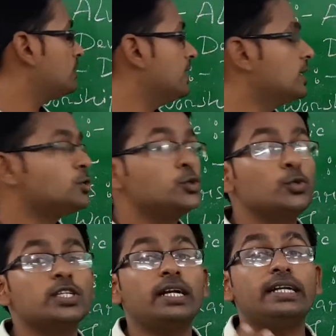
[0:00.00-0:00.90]
their
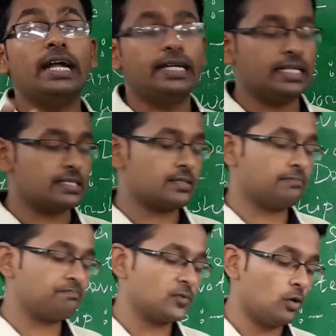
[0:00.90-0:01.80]
chosen deities.
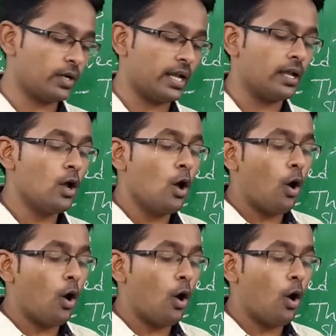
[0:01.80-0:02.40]
Okay,